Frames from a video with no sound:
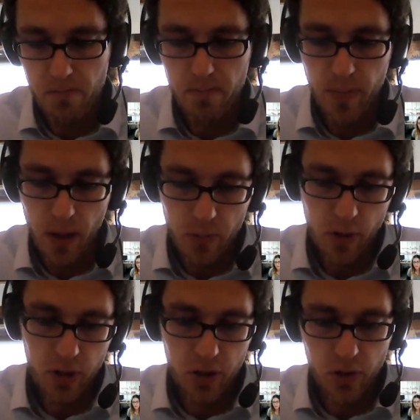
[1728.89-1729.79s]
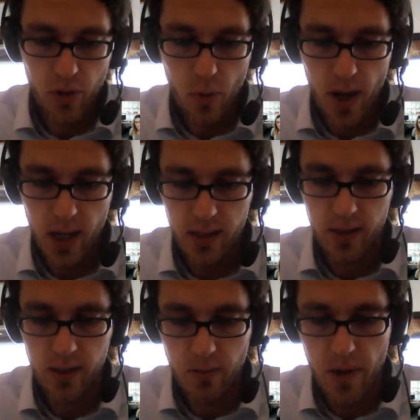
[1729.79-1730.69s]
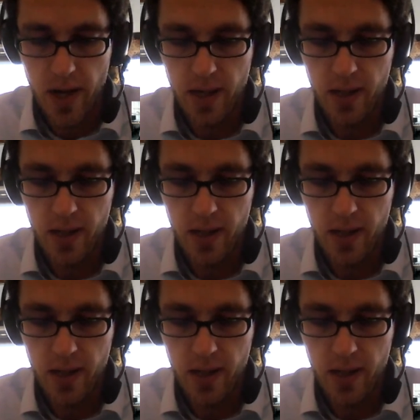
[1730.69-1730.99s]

I'm not sure where the link